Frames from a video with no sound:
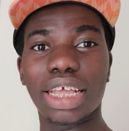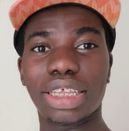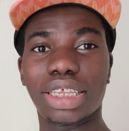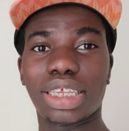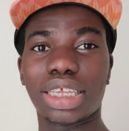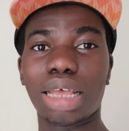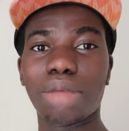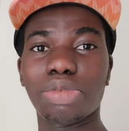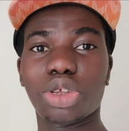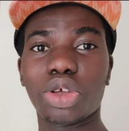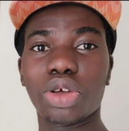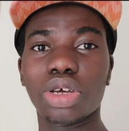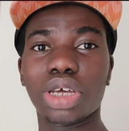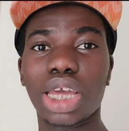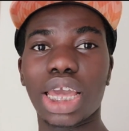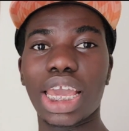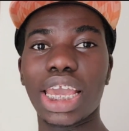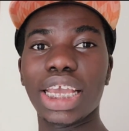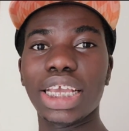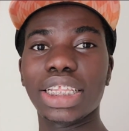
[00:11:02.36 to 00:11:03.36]

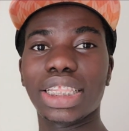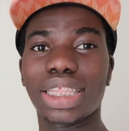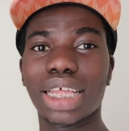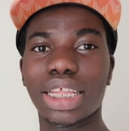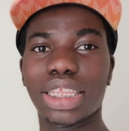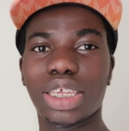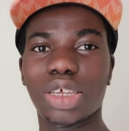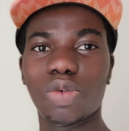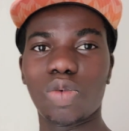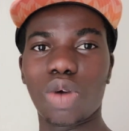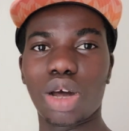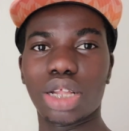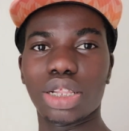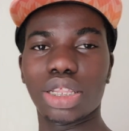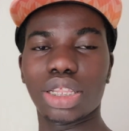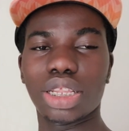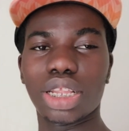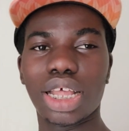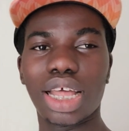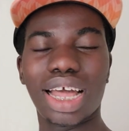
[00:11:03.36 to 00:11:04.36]
Samsung
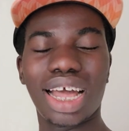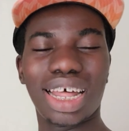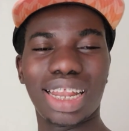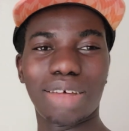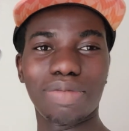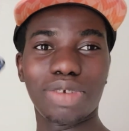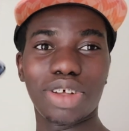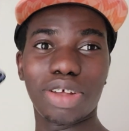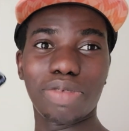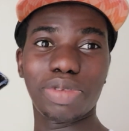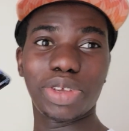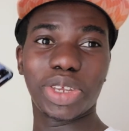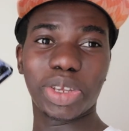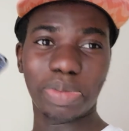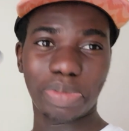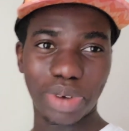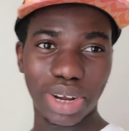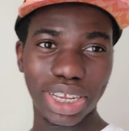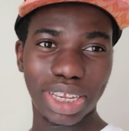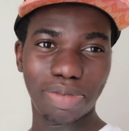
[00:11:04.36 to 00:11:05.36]
A31, and I'm gonna be
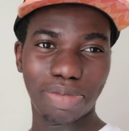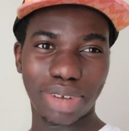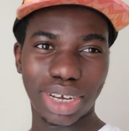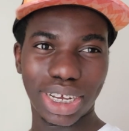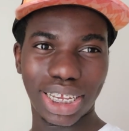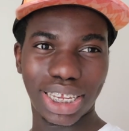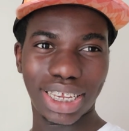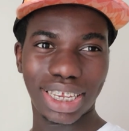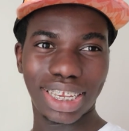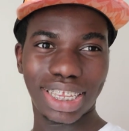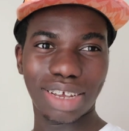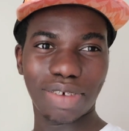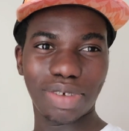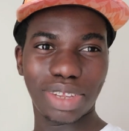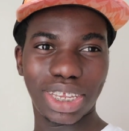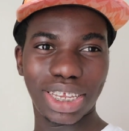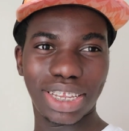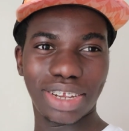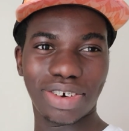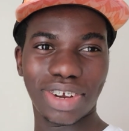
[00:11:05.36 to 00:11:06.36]
surprising my sister
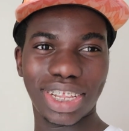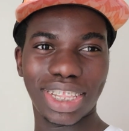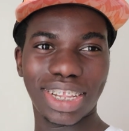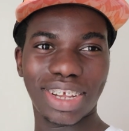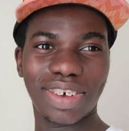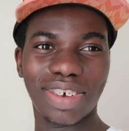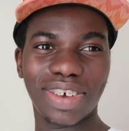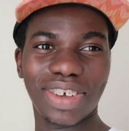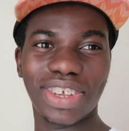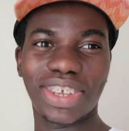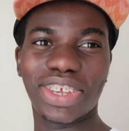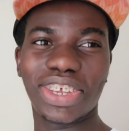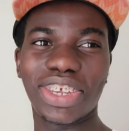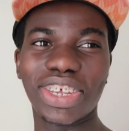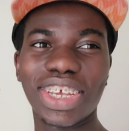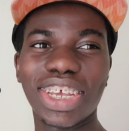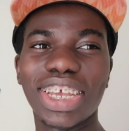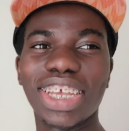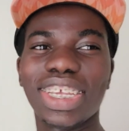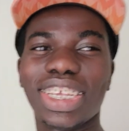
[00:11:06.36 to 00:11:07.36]
with it right now
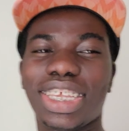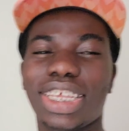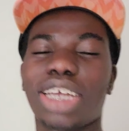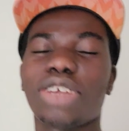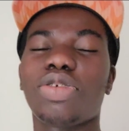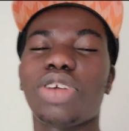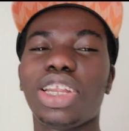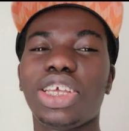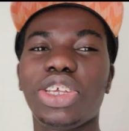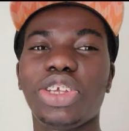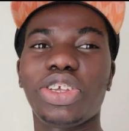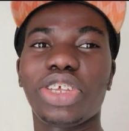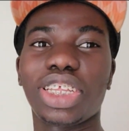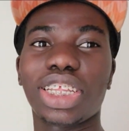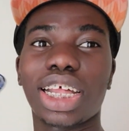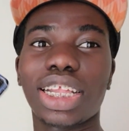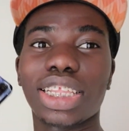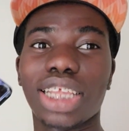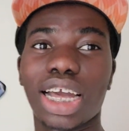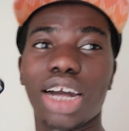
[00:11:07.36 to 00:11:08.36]
because she's actually
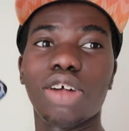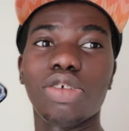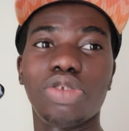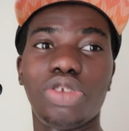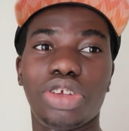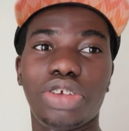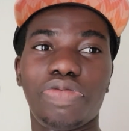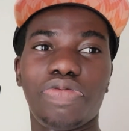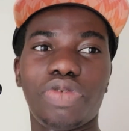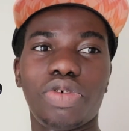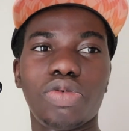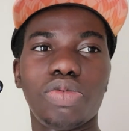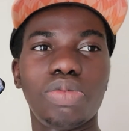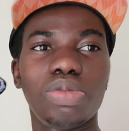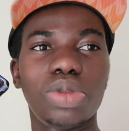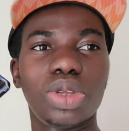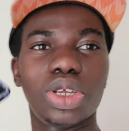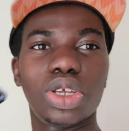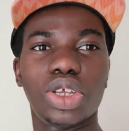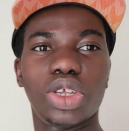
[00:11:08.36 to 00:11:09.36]
using an LG
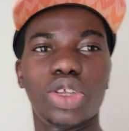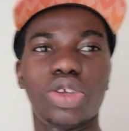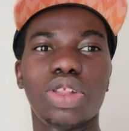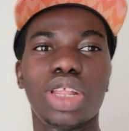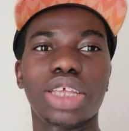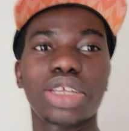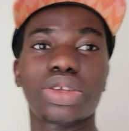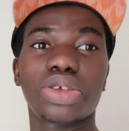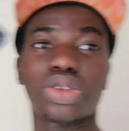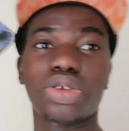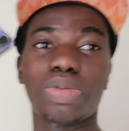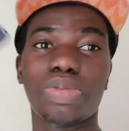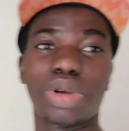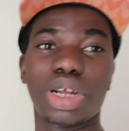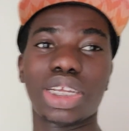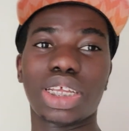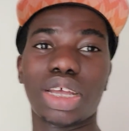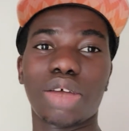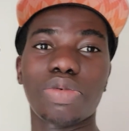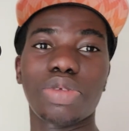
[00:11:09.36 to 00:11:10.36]
phone. So let's go
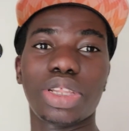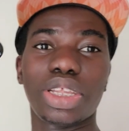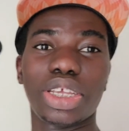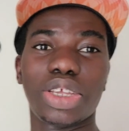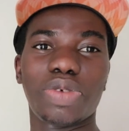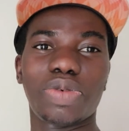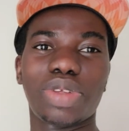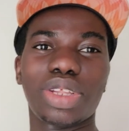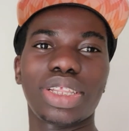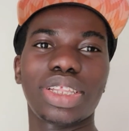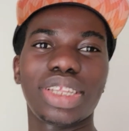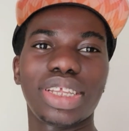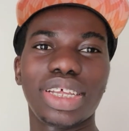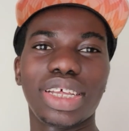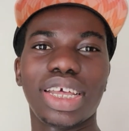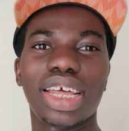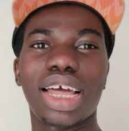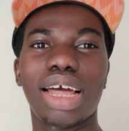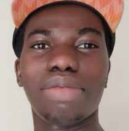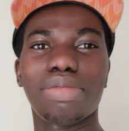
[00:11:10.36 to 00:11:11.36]
surprise her with this one.
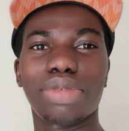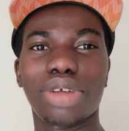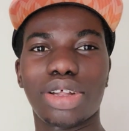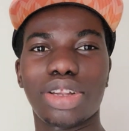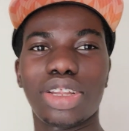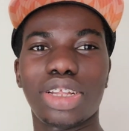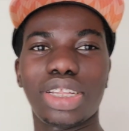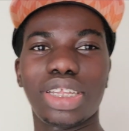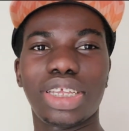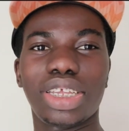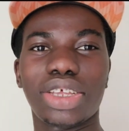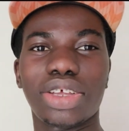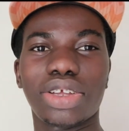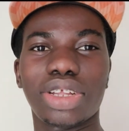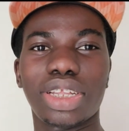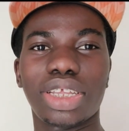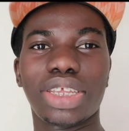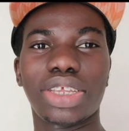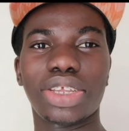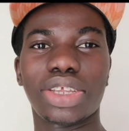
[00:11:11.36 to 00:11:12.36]
This
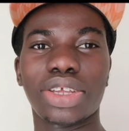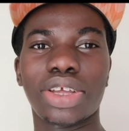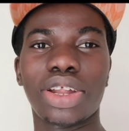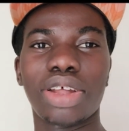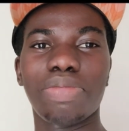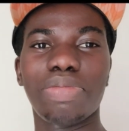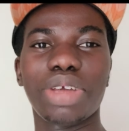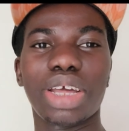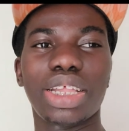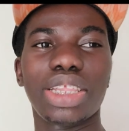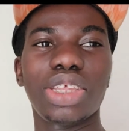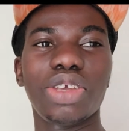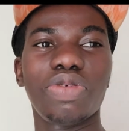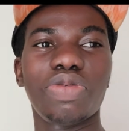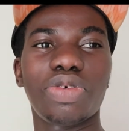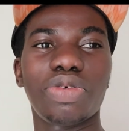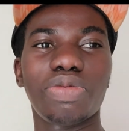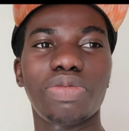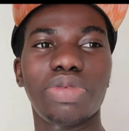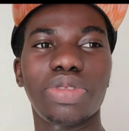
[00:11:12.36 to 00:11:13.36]
is gonna be a new
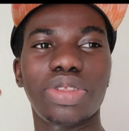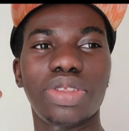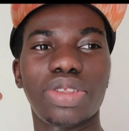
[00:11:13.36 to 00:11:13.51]
phone.